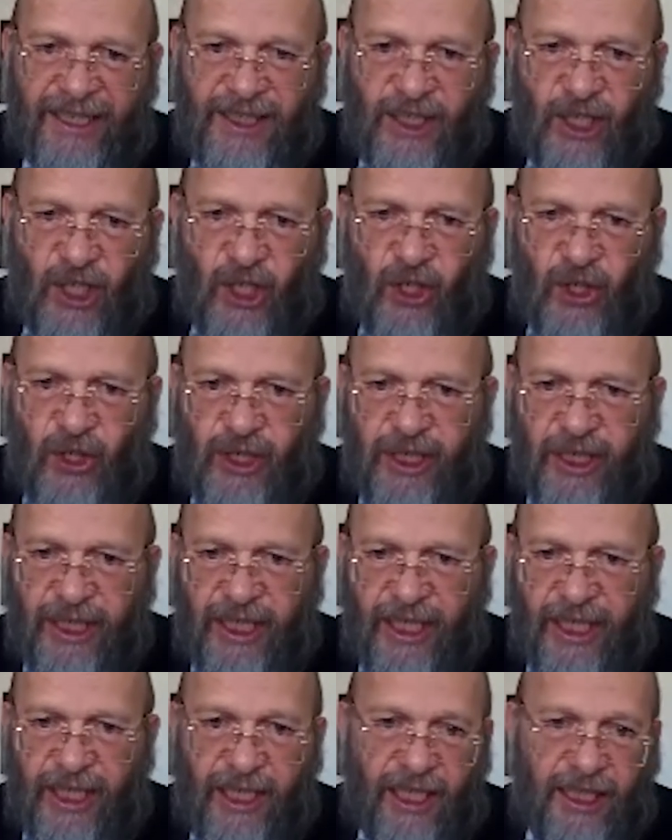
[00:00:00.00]
So
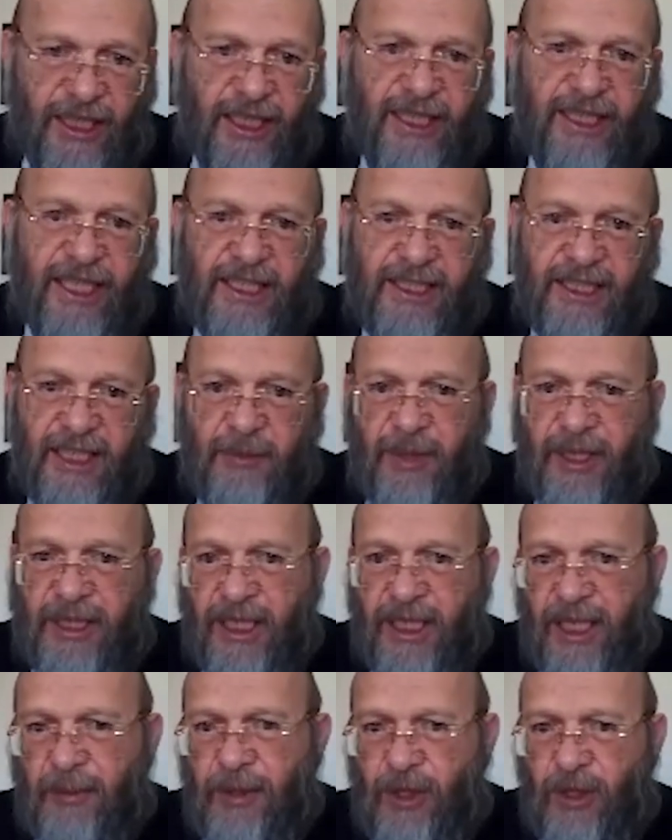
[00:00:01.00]
it is a
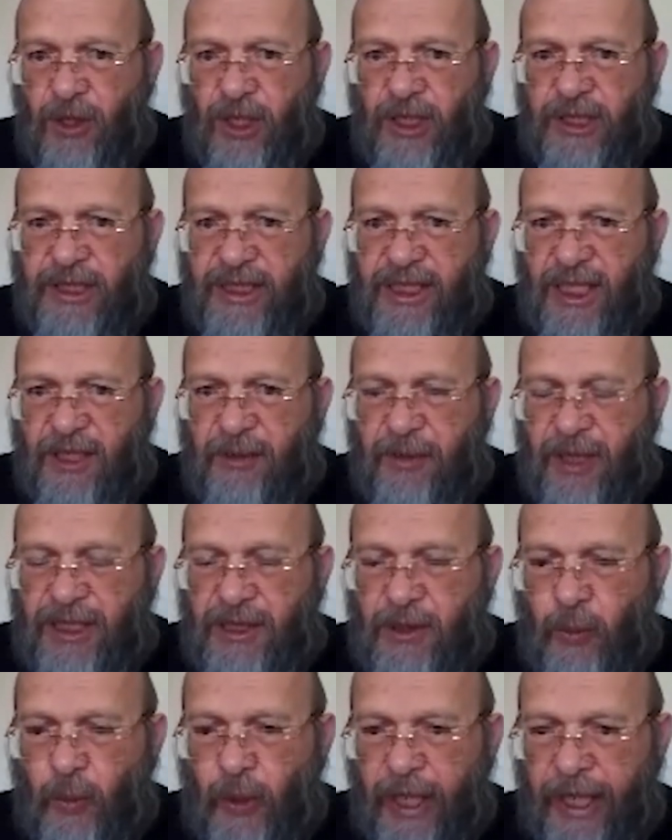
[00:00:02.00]
symmetry because sigma
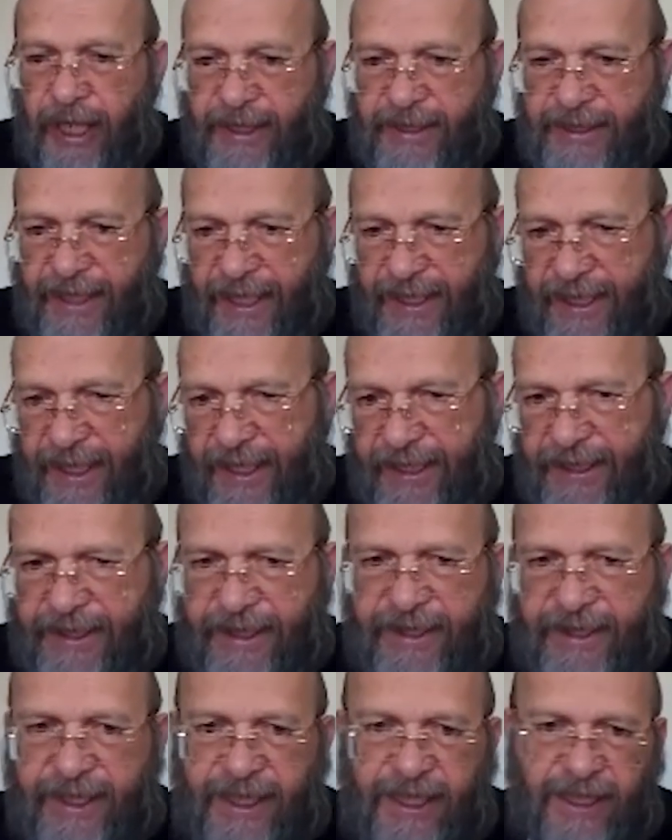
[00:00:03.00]
square is the
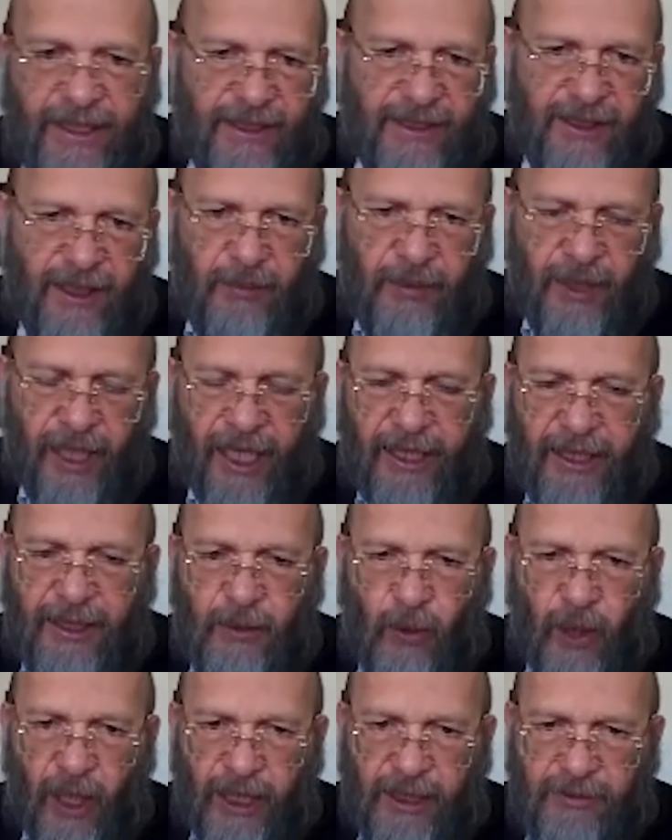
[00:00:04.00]
identity. Applying
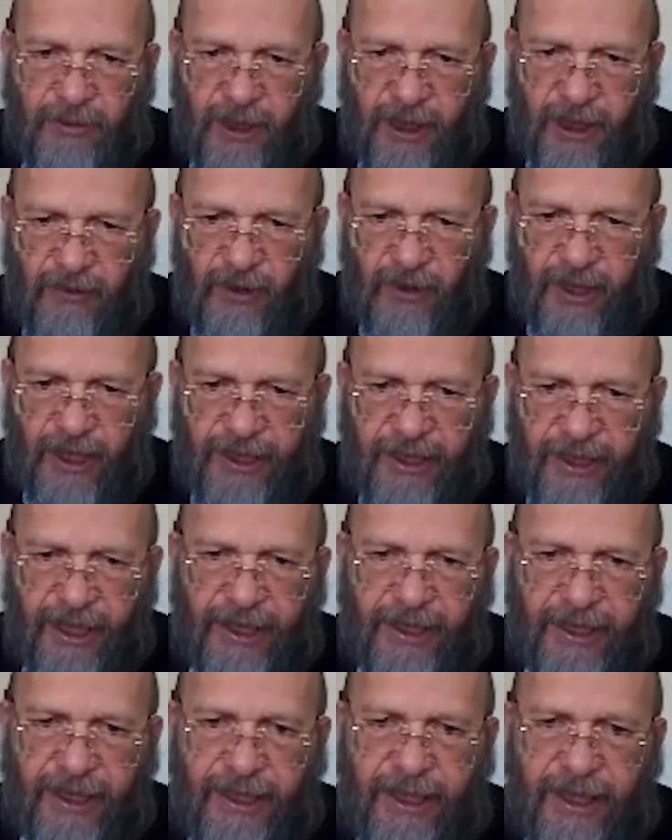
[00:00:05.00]
twice will give it
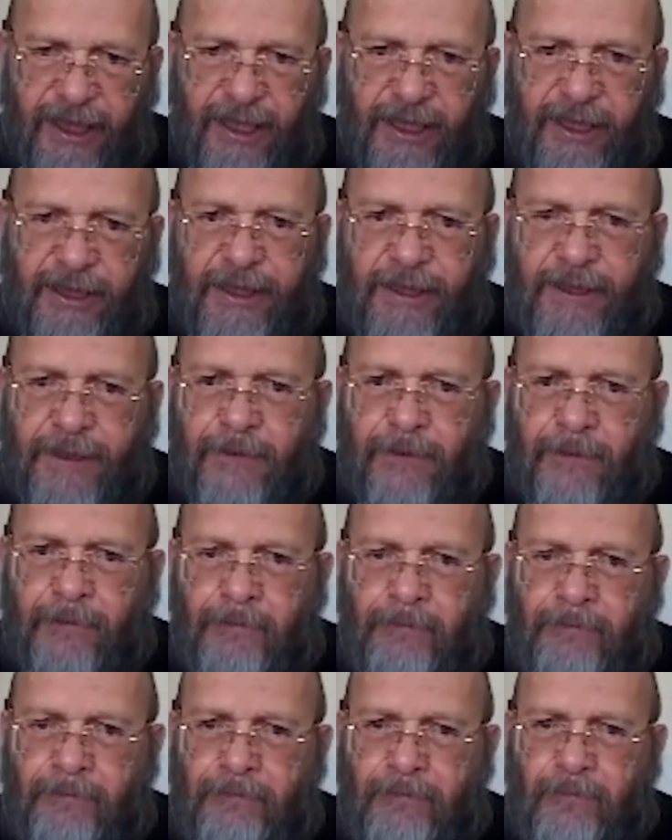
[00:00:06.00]
identity.
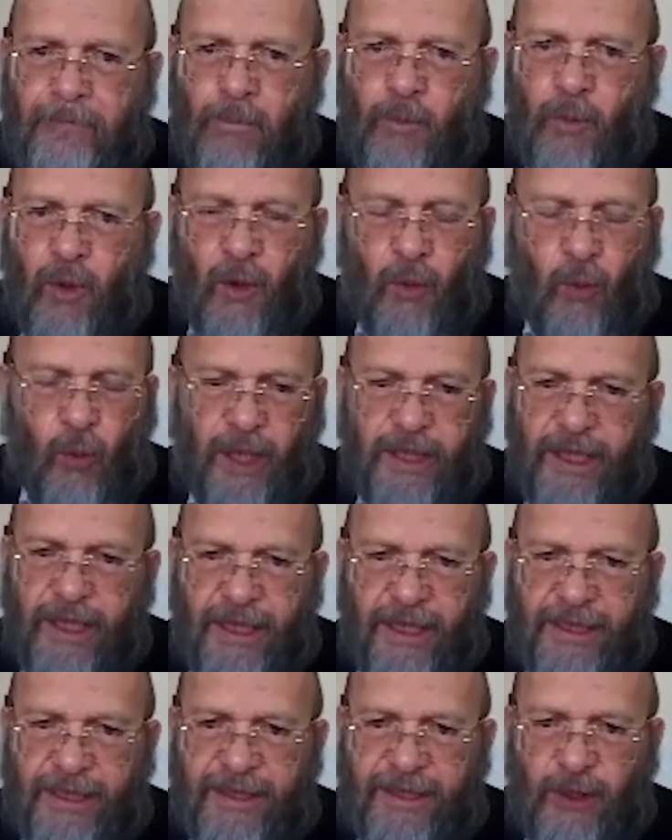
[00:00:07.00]
What
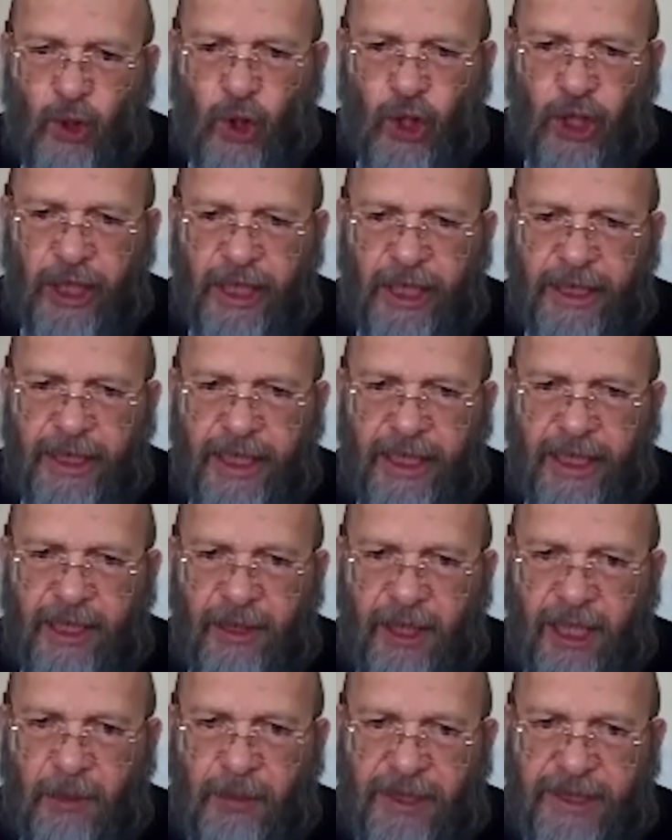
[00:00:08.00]
it is doing in
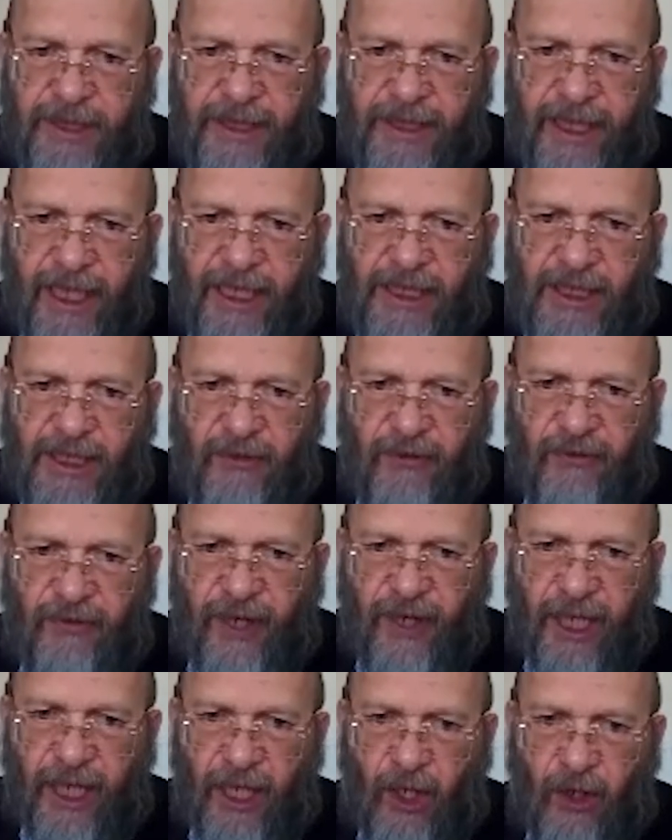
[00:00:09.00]
the representation
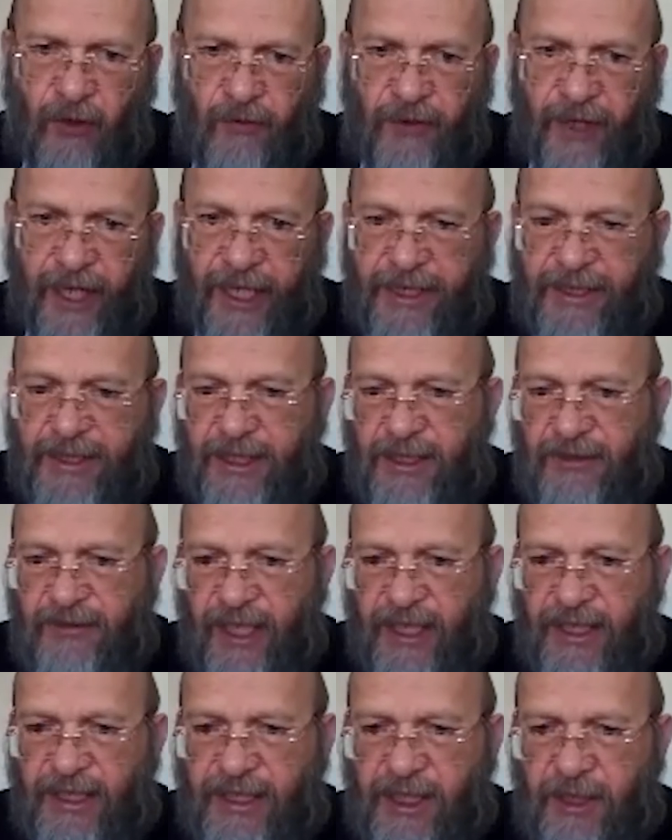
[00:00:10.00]
phi of x is
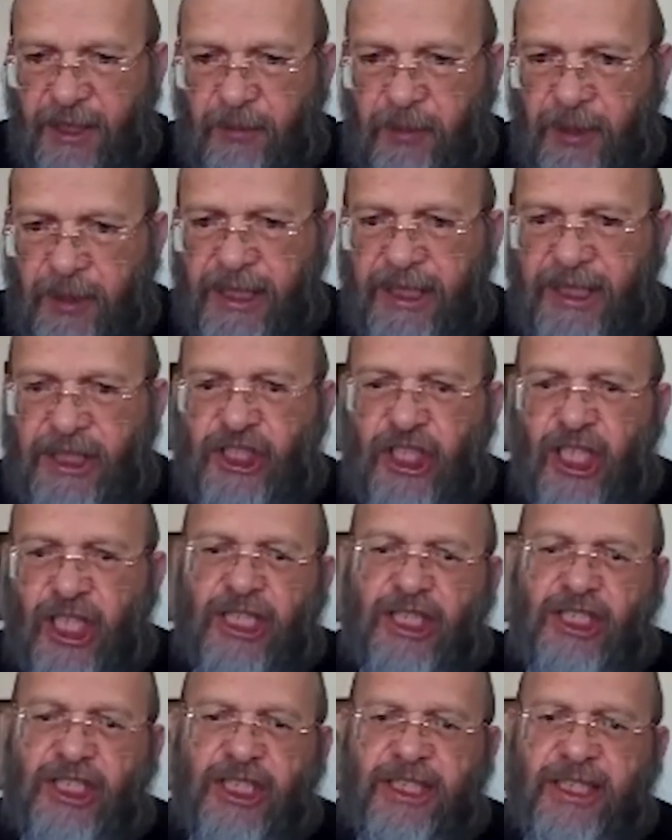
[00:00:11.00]
very simple. It
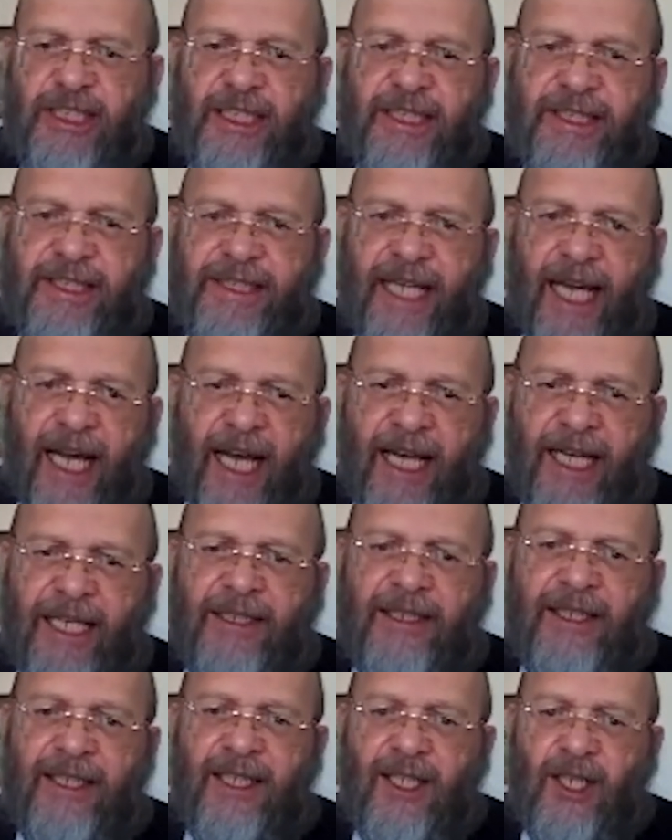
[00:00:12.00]
changes the sign
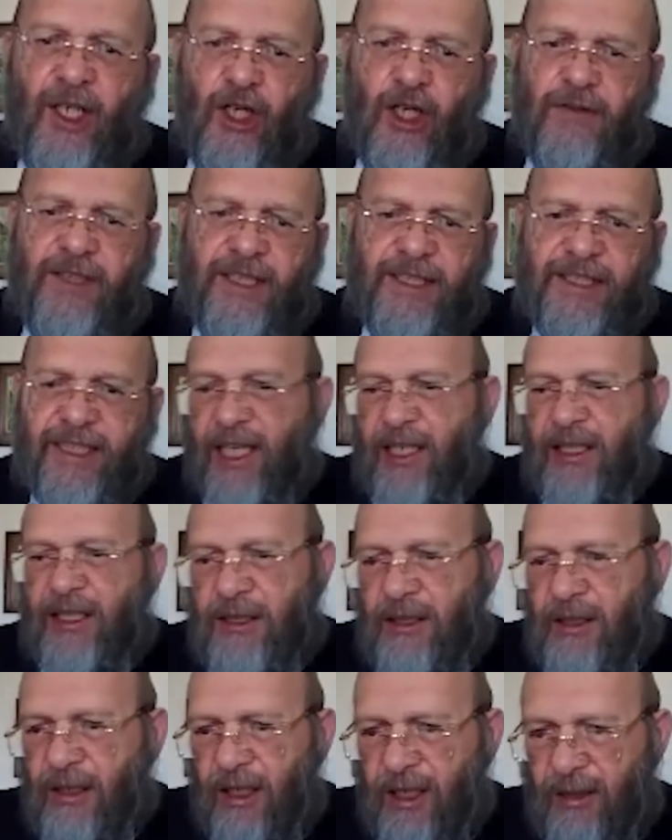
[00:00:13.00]
of the
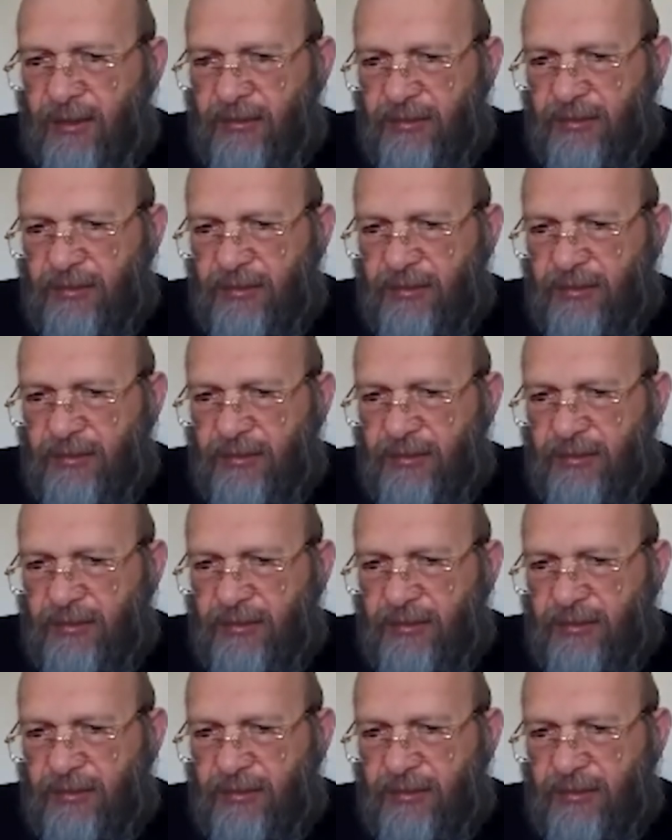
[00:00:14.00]
second column.